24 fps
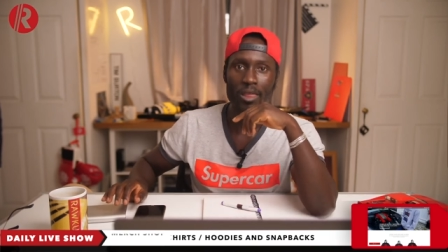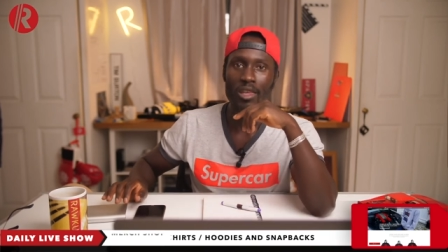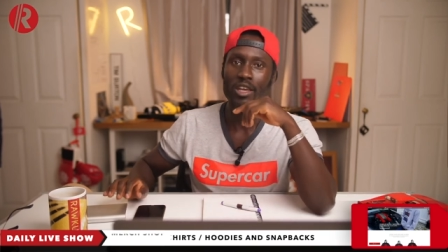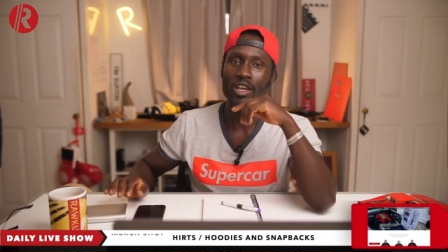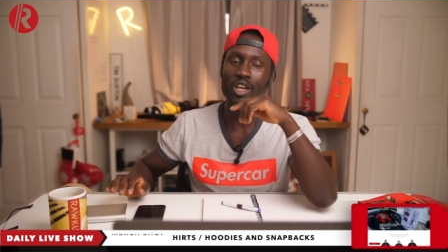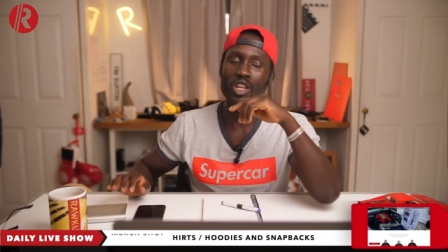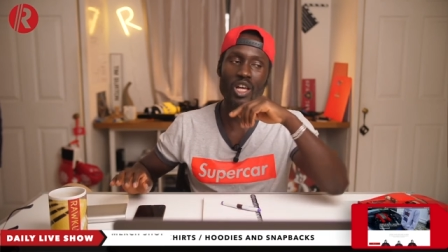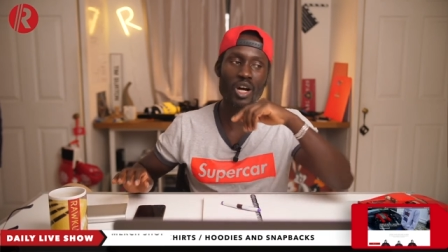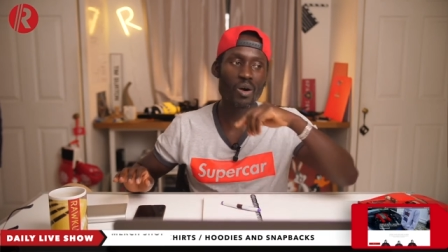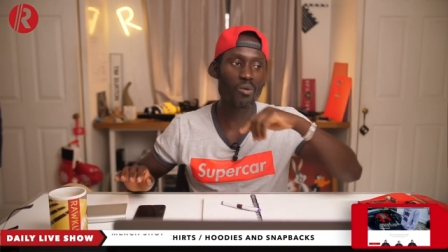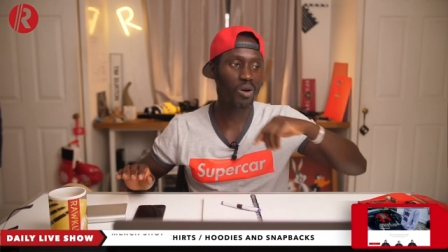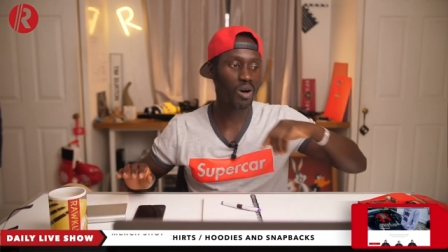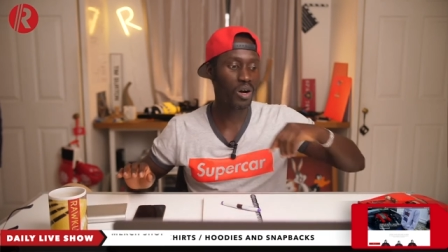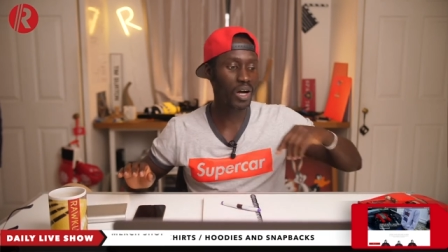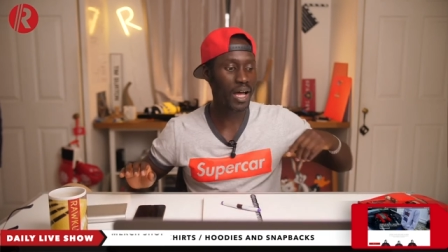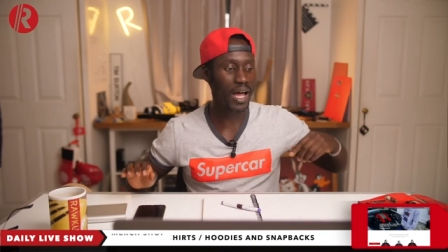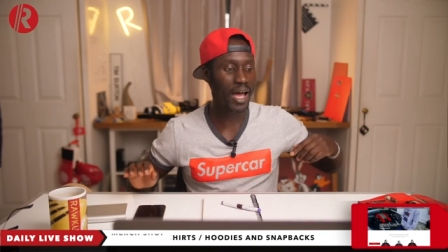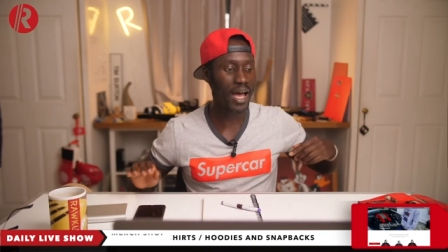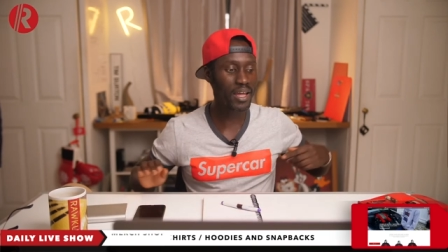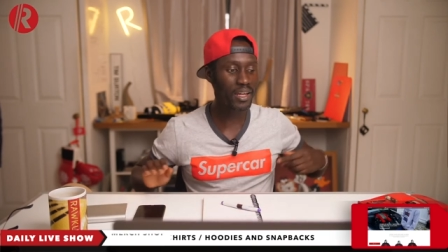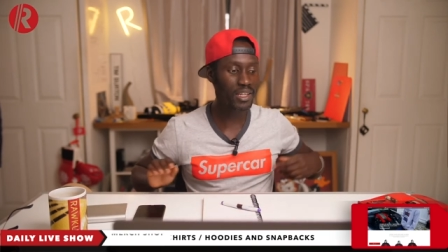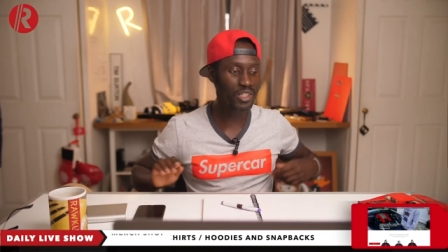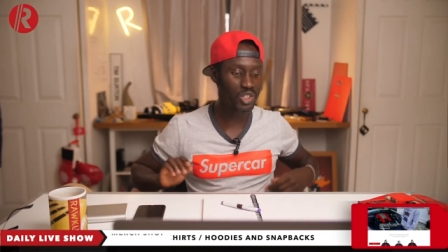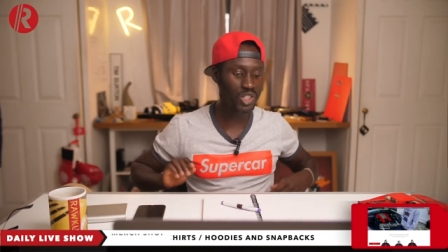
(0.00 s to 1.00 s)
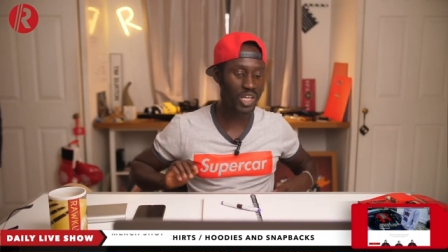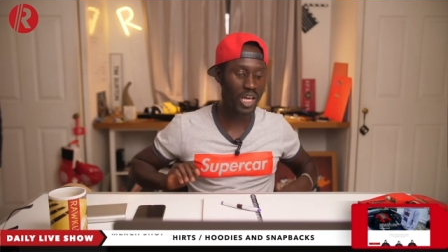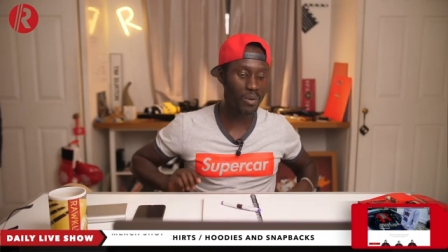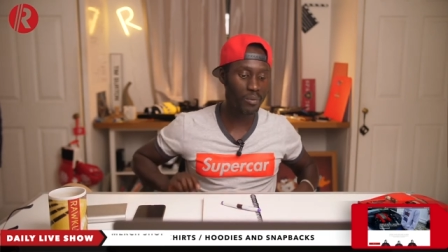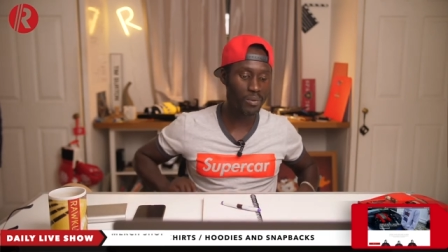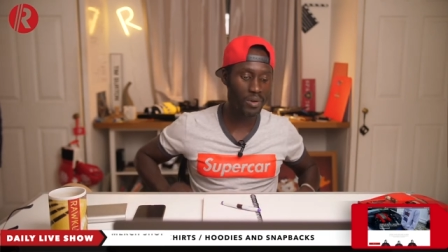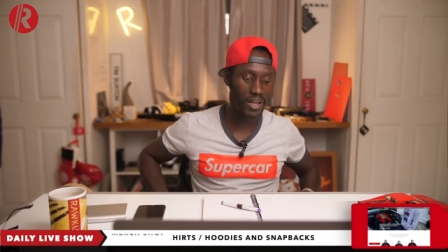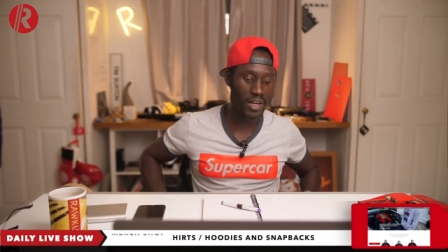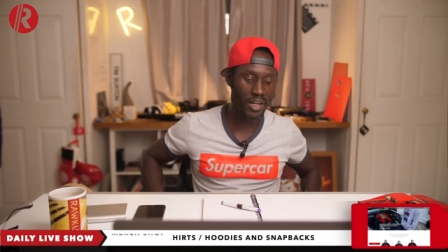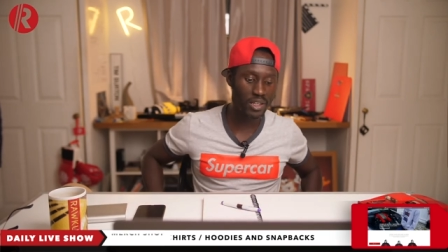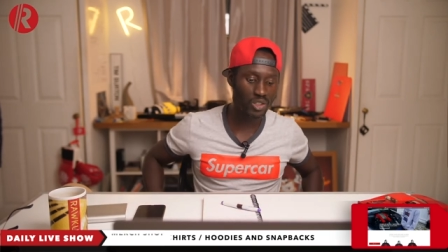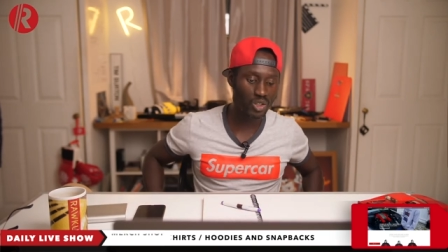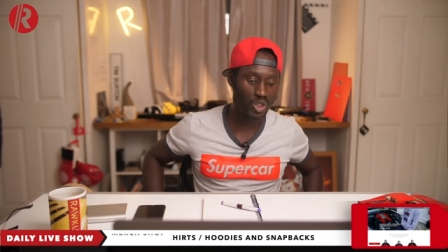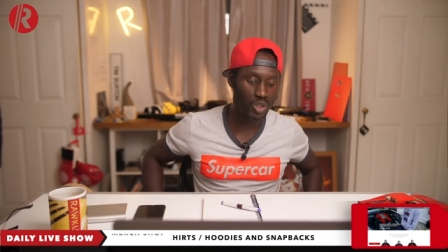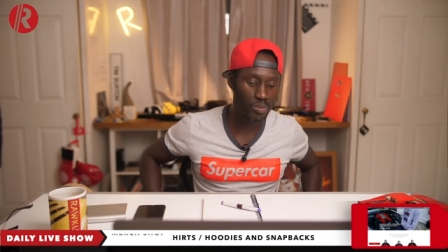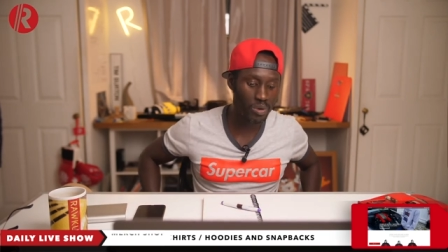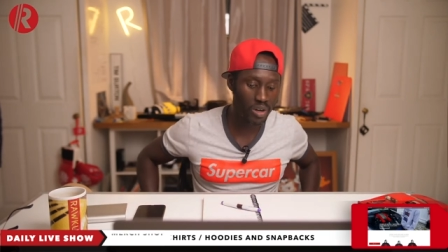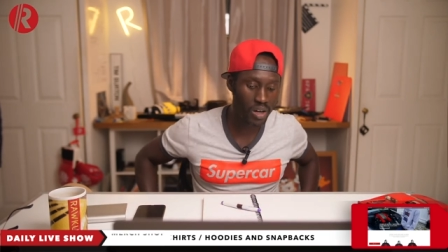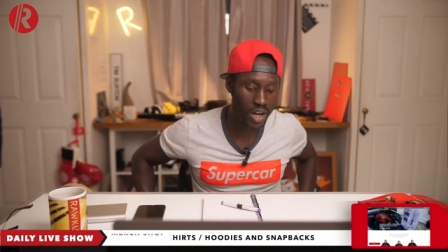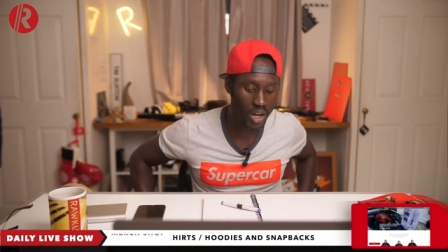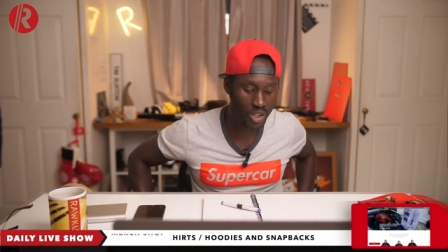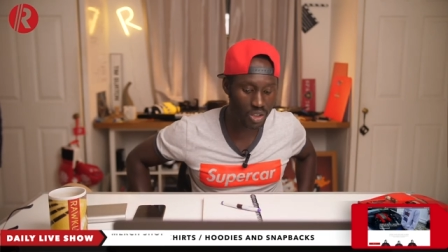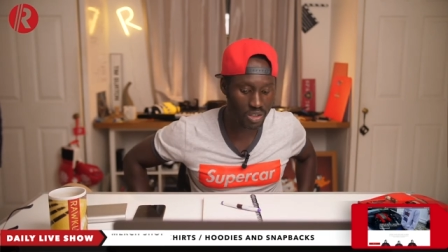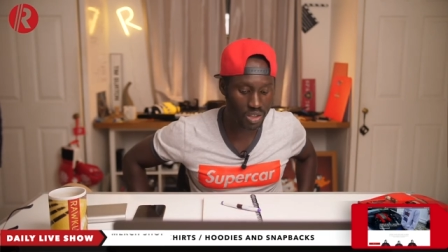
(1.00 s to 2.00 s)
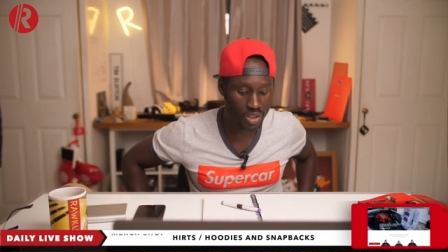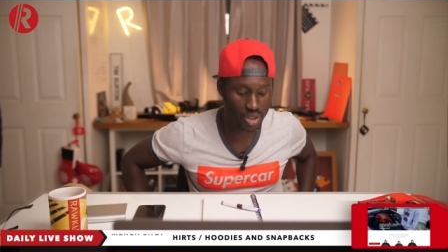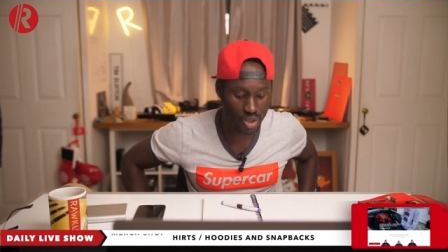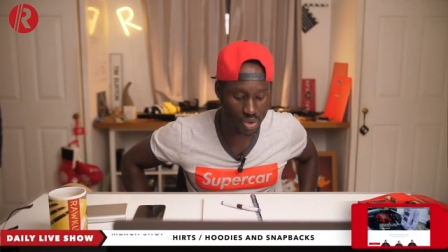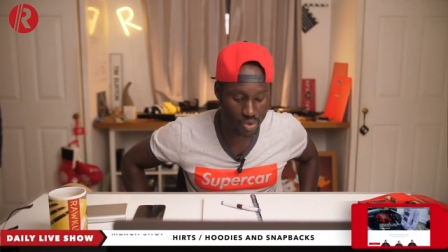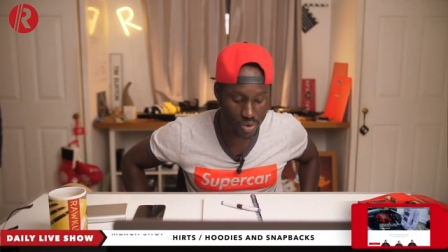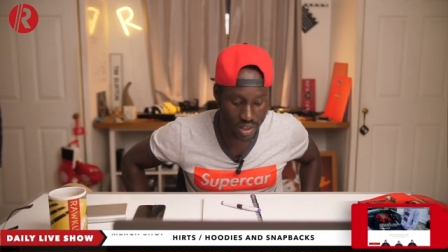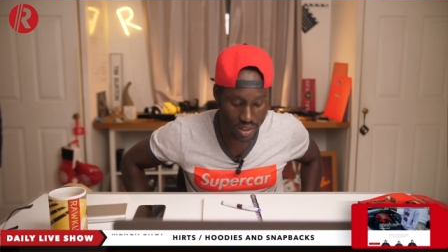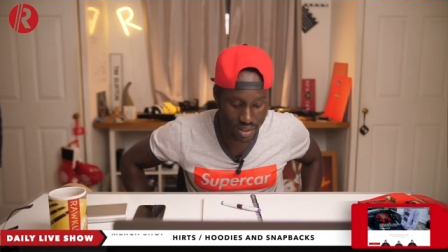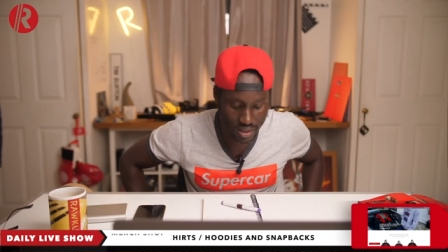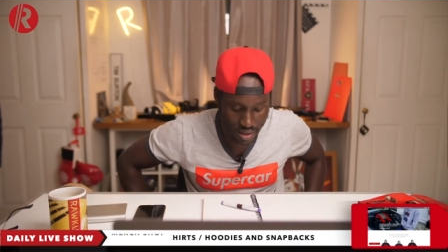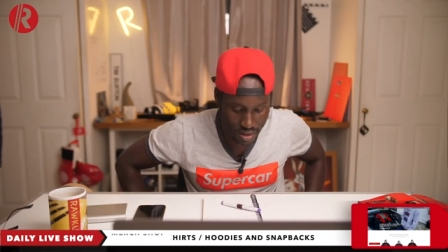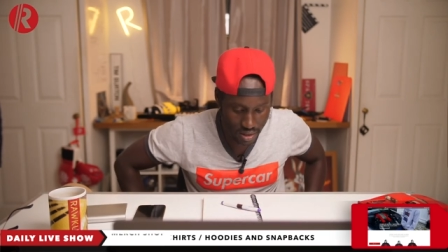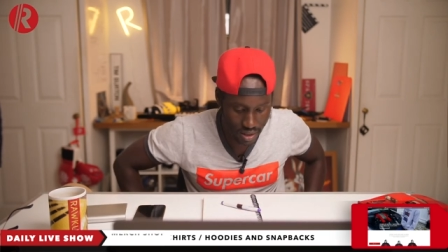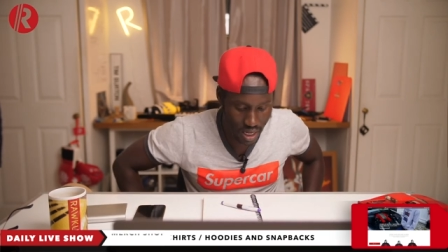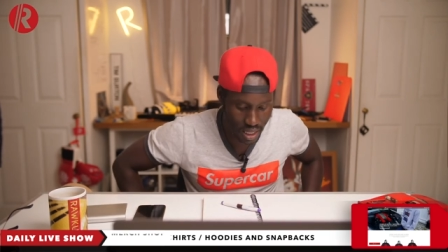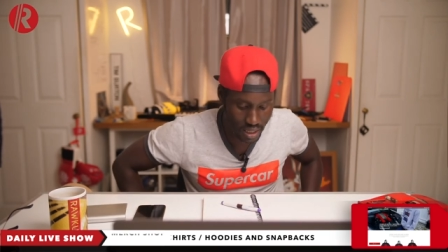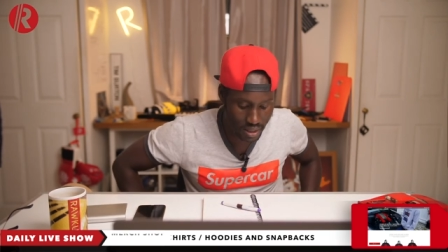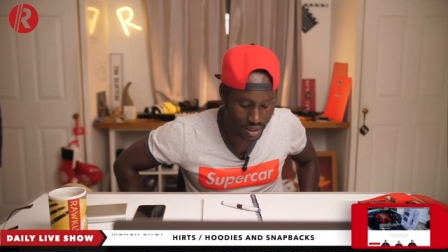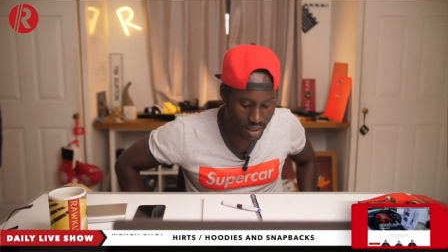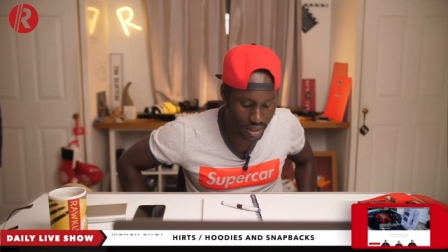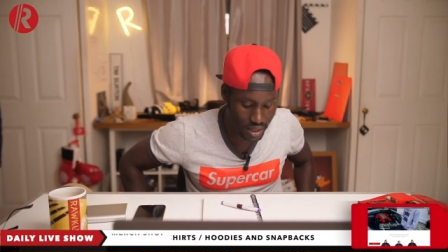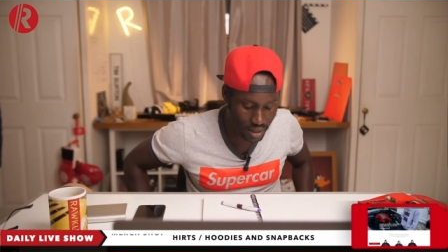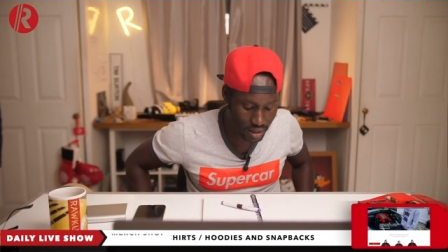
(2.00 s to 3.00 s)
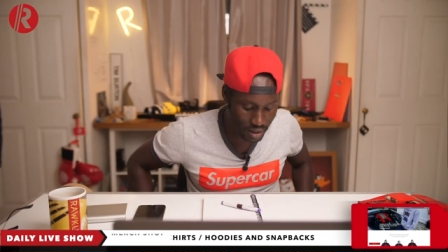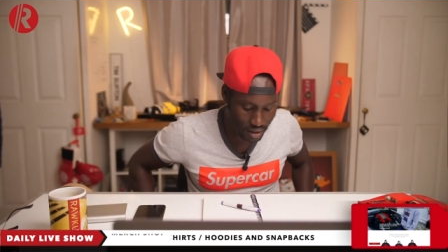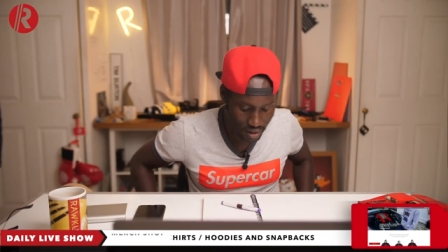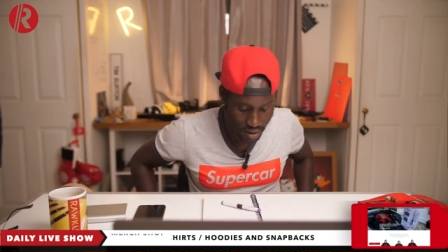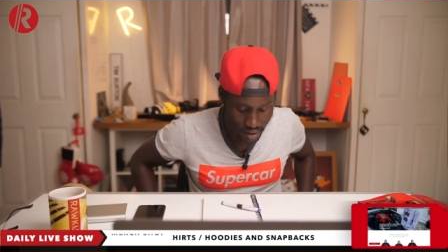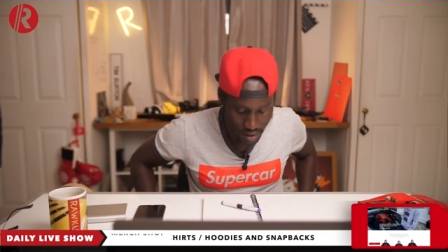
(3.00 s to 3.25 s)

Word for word: You know what? I had a chat with our supercars on the streets the other day